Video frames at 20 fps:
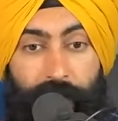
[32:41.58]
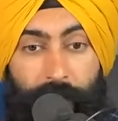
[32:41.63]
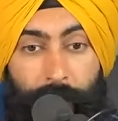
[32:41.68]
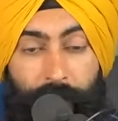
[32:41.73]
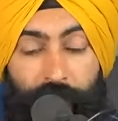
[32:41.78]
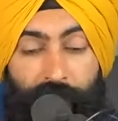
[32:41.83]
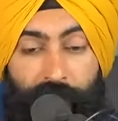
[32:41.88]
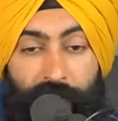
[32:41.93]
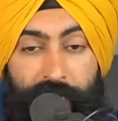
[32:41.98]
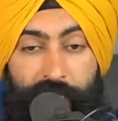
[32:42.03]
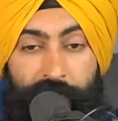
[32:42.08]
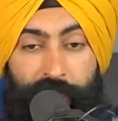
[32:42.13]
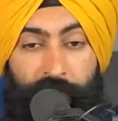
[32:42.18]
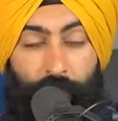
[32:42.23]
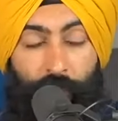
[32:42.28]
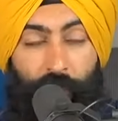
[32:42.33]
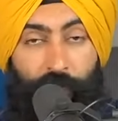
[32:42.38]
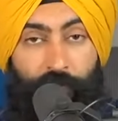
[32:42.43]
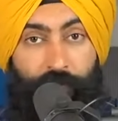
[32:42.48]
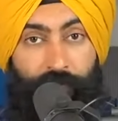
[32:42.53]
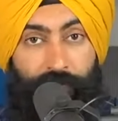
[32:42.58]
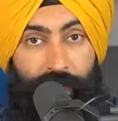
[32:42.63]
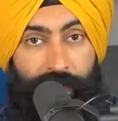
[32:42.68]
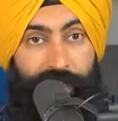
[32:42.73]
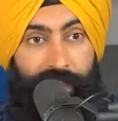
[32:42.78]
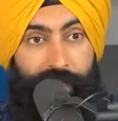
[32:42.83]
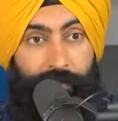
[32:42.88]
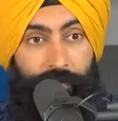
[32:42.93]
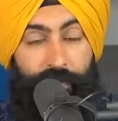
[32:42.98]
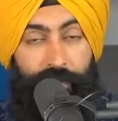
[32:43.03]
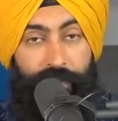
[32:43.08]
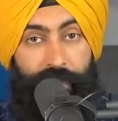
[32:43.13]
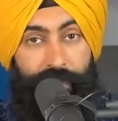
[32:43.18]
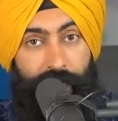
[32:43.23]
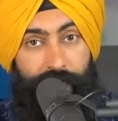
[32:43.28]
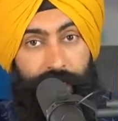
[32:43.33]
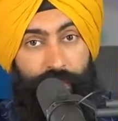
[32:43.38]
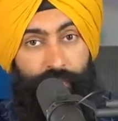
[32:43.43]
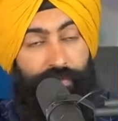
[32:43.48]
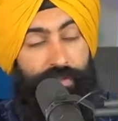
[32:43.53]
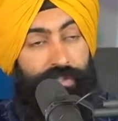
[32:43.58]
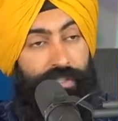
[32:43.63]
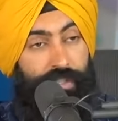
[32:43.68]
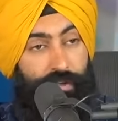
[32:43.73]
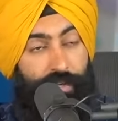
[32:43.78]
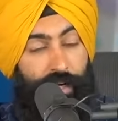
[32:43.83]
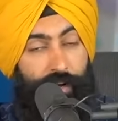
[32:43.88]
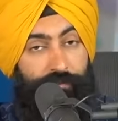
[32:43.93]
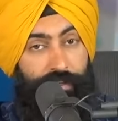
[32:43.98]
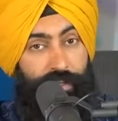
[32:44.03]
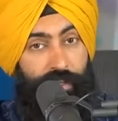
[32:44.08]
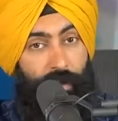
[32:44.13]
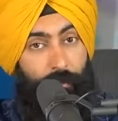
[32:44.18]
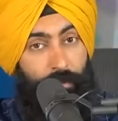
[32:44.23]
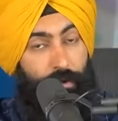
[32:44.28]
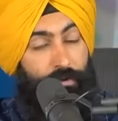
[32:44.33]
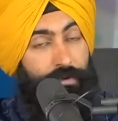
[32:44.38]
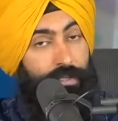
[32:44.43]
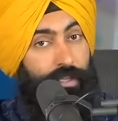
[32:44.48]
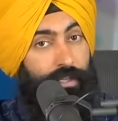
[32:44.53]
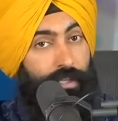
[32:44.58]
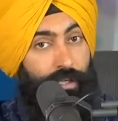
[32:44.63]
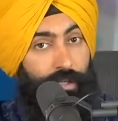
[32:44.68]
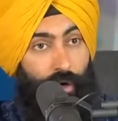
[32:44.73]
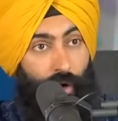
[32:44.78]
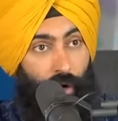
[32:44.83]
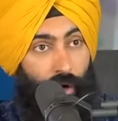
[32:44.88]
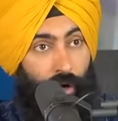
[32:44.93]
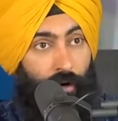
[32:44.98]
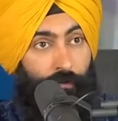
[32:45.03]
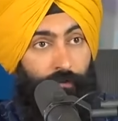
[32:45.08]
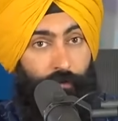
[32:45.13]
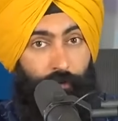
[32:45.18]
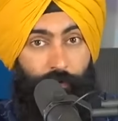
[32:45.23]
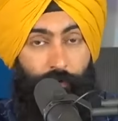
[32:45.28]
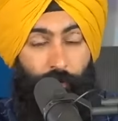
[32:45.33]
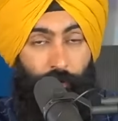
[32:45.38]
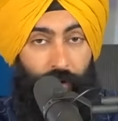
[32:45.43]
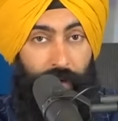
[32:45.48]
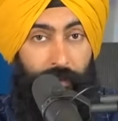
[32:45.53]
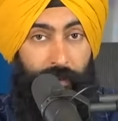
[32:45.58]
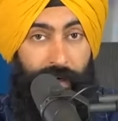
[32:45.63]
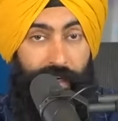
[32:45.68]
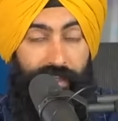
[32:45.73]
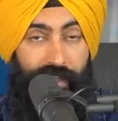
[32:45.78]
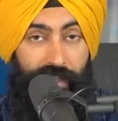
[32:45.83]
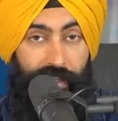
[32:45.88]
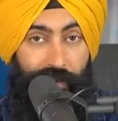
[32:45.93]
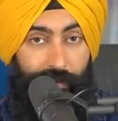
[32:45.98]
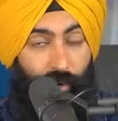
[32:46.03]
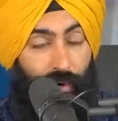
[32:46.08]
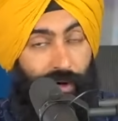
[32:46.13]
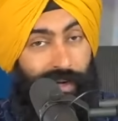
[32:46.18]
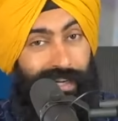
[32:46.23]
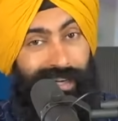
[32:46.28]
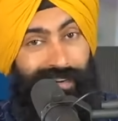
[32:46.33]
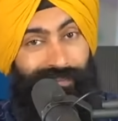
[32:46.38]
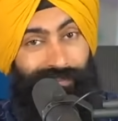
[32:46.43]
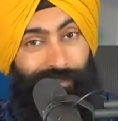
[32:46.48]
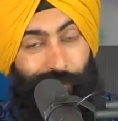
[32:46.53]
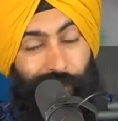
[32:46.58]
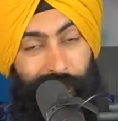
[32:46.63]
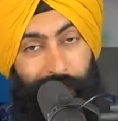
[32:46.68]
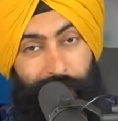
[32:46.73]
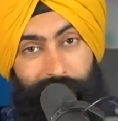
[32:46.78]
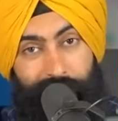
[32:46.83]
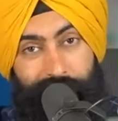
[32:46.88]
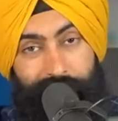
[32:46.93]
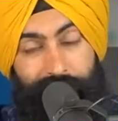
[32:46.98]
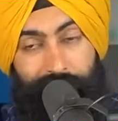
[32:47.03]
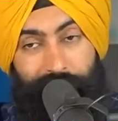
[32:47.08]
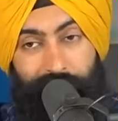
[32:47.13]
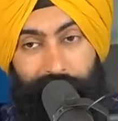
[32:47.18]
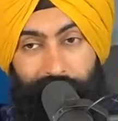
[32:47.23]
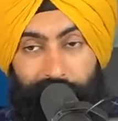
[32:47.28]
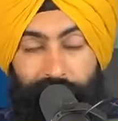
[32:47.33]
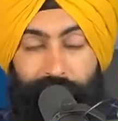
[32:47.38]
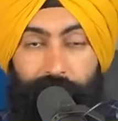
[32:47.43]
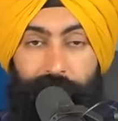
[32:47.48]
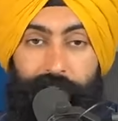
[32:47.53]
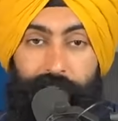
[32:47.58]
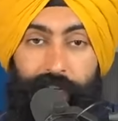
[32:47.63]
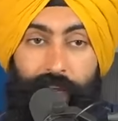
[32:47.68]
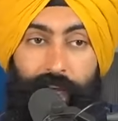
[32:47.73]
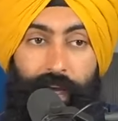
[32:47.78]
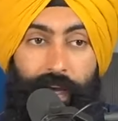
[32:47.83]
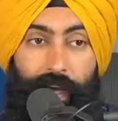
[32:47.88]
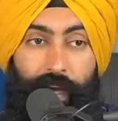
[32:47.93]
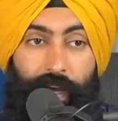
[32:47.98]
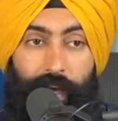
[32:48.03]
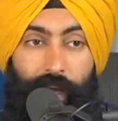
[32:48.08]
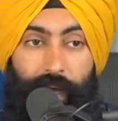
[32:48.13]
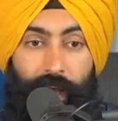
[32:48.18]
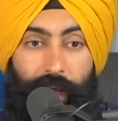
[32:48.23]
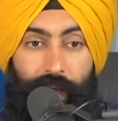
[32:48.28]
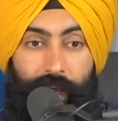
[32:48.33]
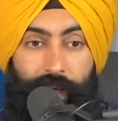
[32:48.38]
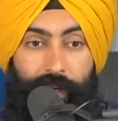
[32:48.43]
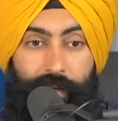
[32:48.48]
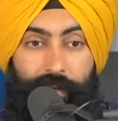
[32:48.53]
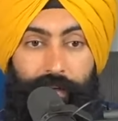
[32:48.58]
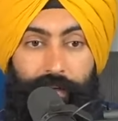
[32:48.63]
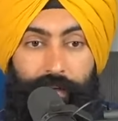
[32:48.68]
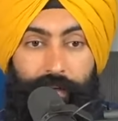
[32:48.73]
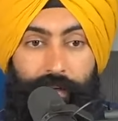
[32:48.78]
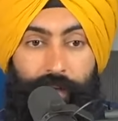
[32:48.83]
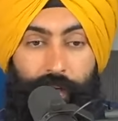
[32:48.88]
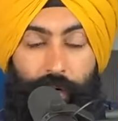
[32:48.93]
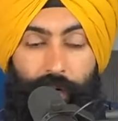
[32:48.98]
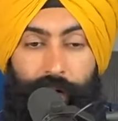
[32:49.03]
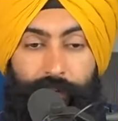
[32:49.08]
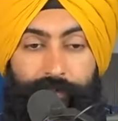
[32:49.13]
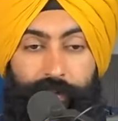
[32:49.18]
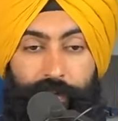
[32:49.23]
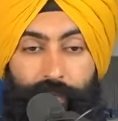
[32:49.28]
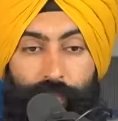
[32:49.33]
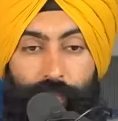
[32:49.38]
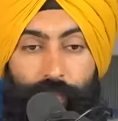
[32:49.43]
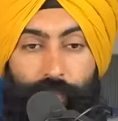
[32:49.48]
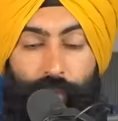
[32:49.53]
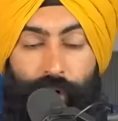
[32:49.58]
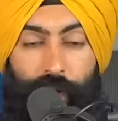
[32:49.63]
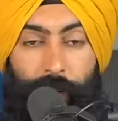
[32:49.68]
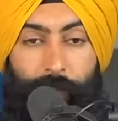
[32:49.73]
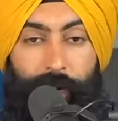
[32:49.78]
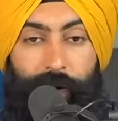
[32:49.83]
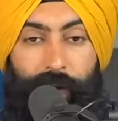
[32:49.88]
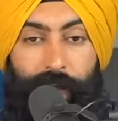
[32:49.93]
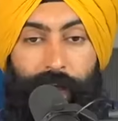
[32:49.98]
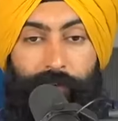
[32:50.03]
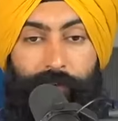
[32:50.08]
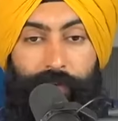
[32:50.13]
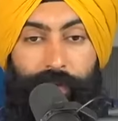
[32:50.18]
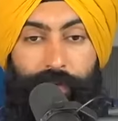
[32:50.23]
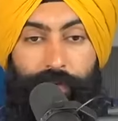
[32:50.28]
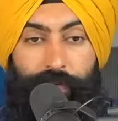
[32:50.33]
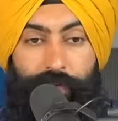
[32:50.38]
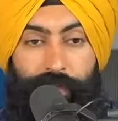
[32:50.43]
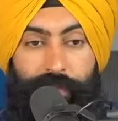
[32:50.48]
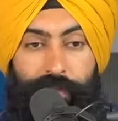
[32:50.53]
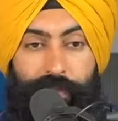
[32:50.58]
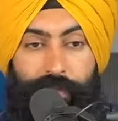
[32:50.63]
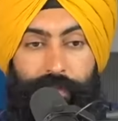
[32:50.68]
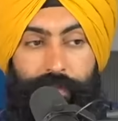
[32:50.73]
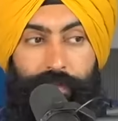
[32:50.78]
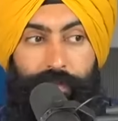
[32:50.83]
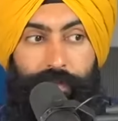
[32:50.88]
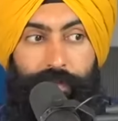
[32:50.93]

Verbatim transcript: it provides you with more flexible schedules. You don't have to commute in the car for 40 minutes in the morning and 40 minutes in the evening. And you don't have to worry about having those,